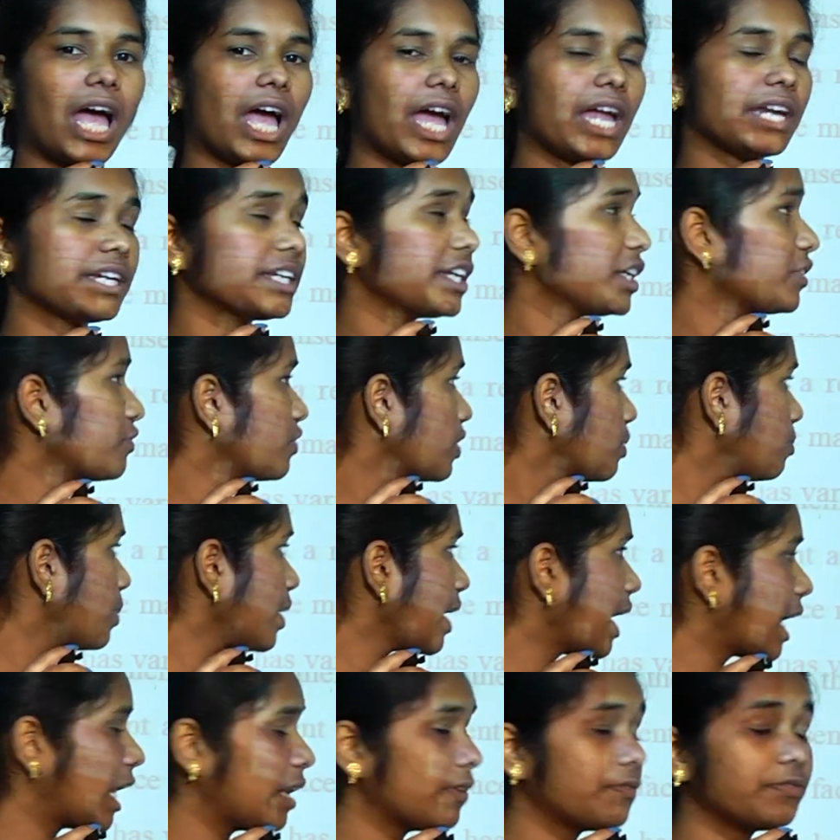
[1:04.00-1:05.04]
and it will be
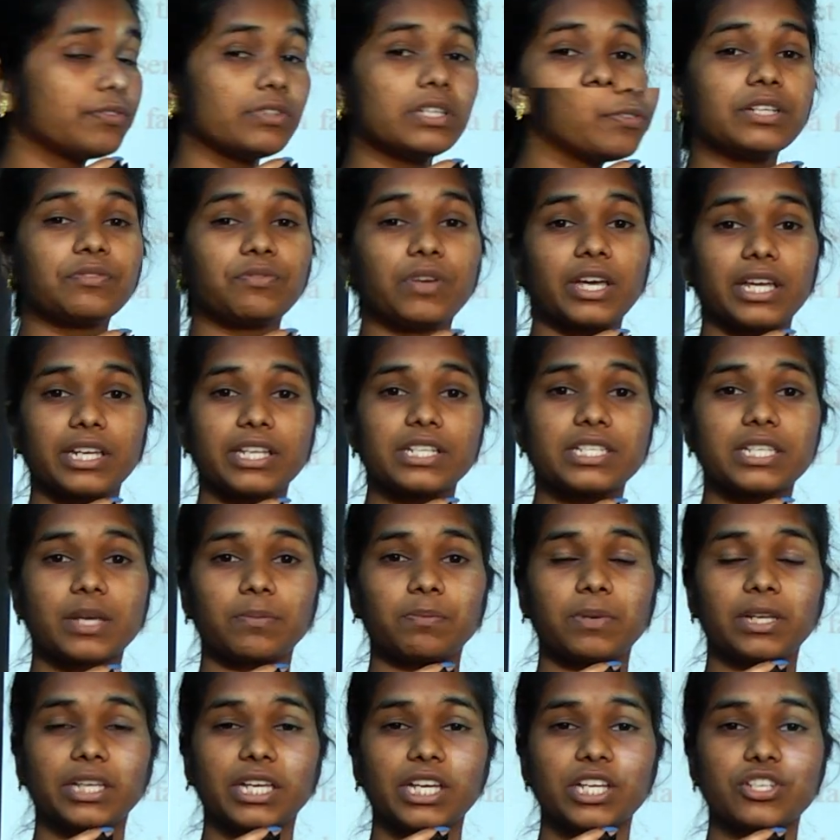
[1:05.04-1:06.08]
helpful in various
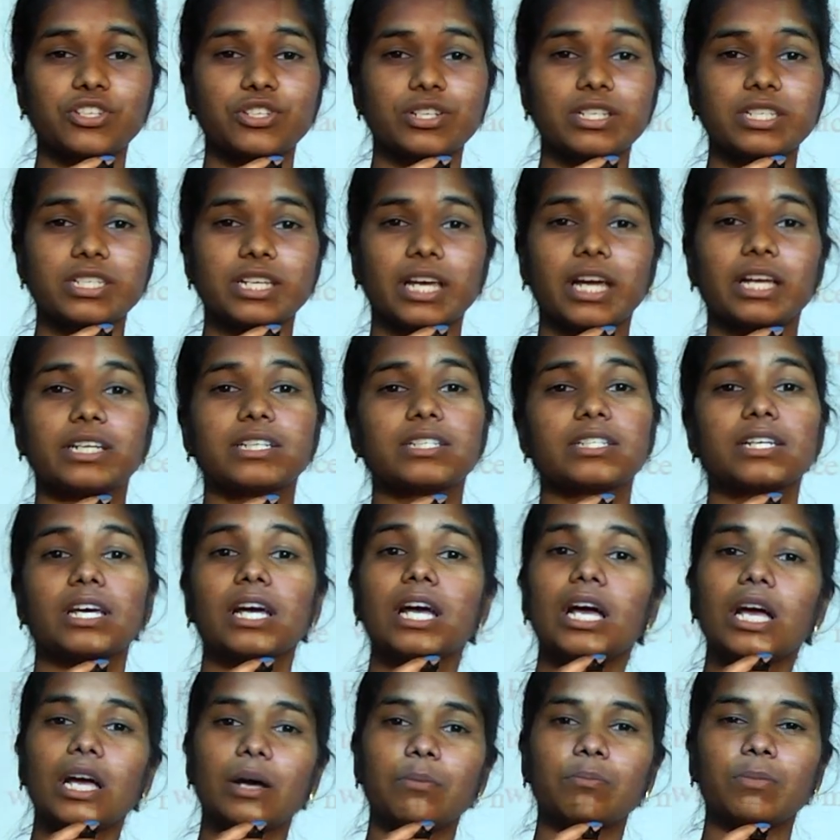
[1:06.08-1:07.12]
applications at
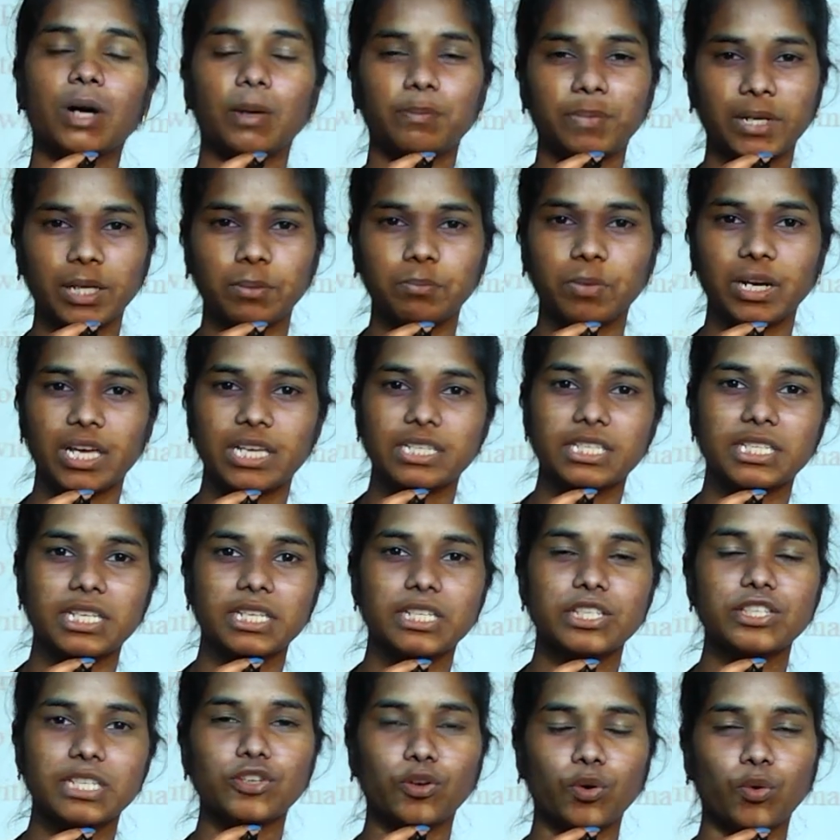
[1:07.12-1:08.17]
public
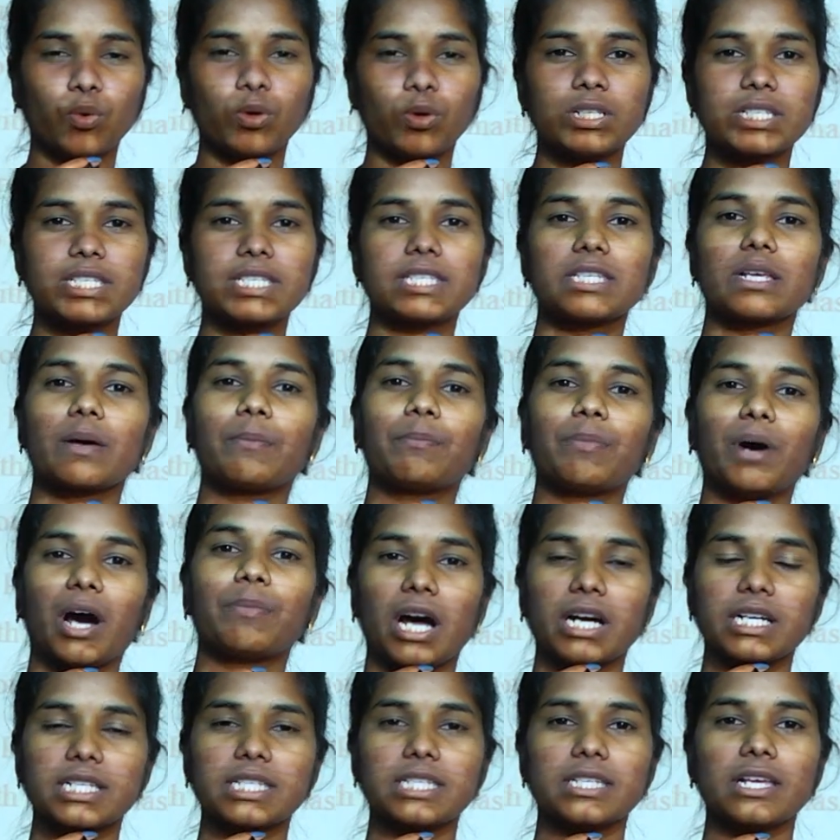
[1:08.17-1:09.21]
places, schools,
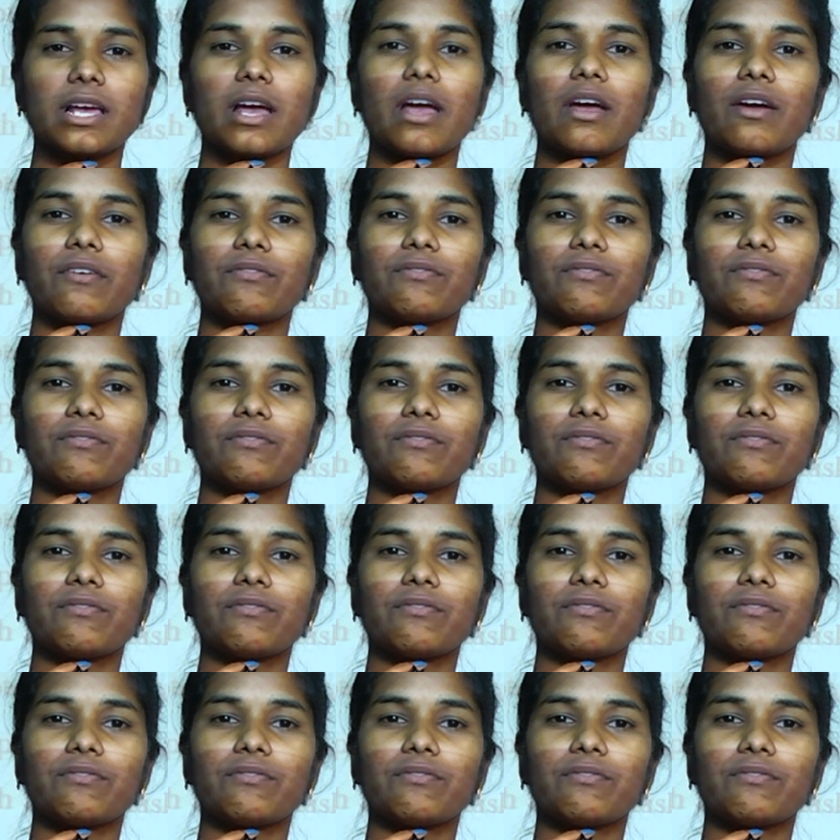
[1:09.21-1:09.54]
parks,